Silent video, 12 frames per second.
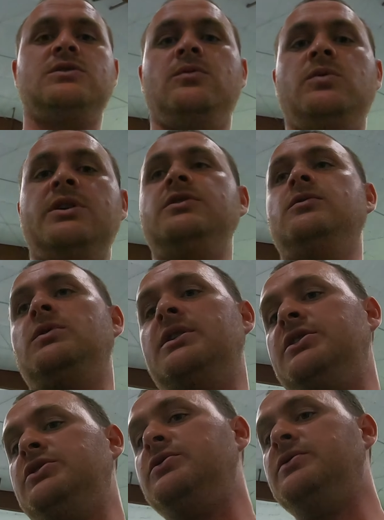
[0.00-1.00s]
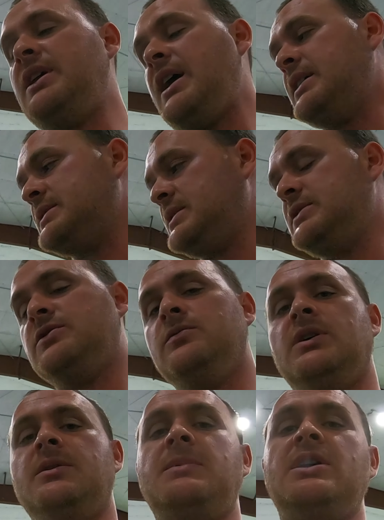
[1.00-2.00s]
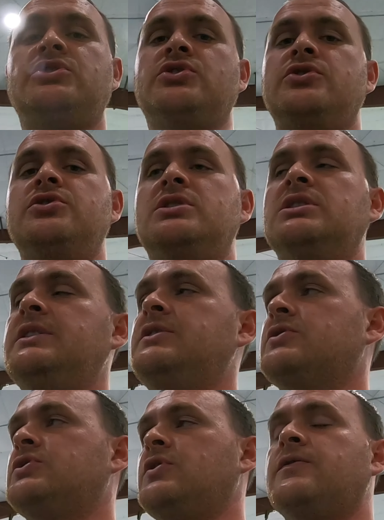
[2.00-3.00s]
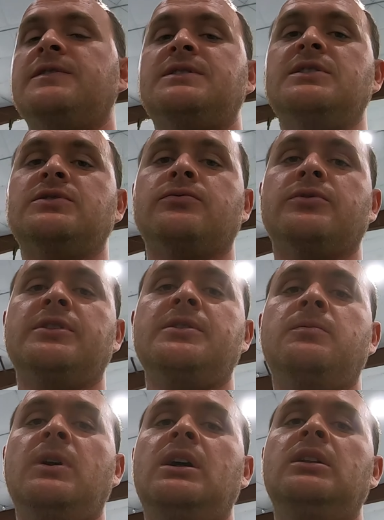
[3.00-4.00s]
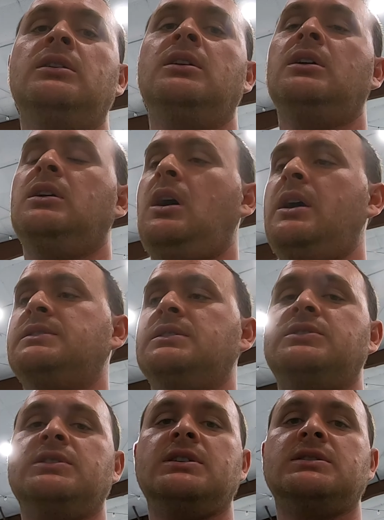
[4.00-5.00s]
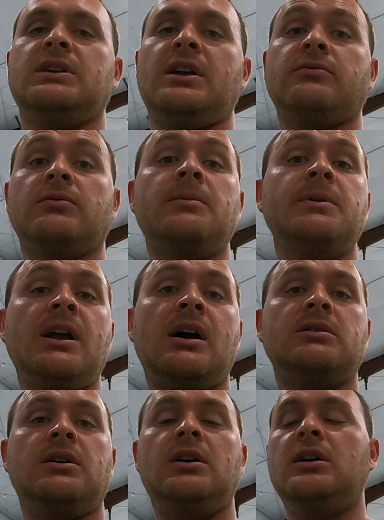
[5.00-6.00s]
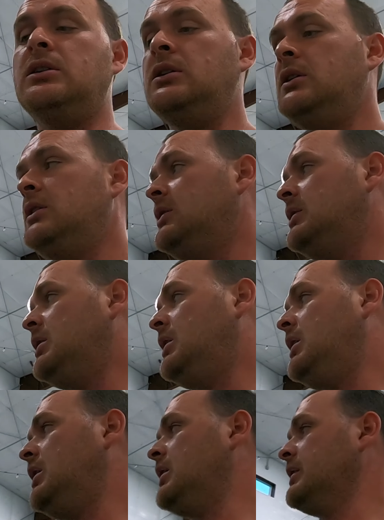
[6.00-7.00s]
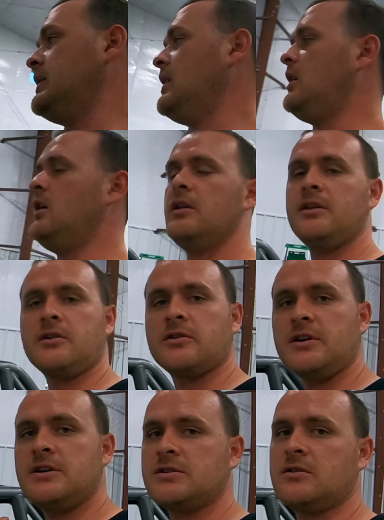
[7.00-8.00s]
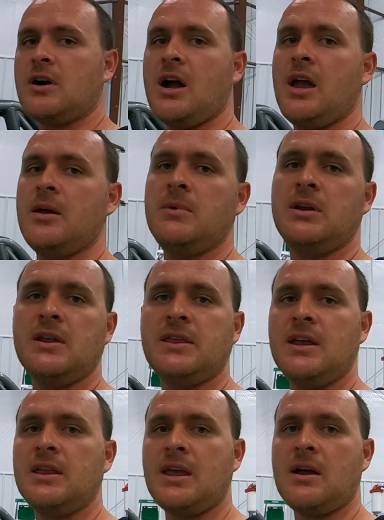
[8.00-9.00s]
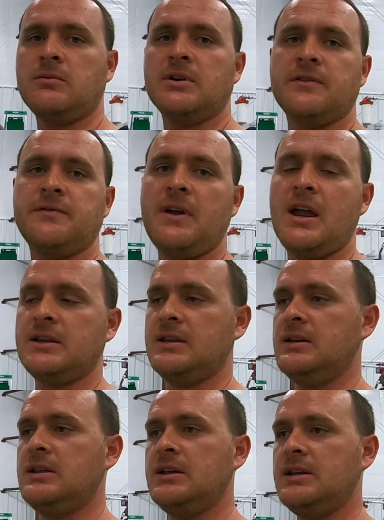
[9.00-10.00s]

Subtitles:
what you'll want to do next is you want to make sure you clean your surfaces really well. I suggest like rubbing alcohol. Get all the grease, grime, anything that would affect any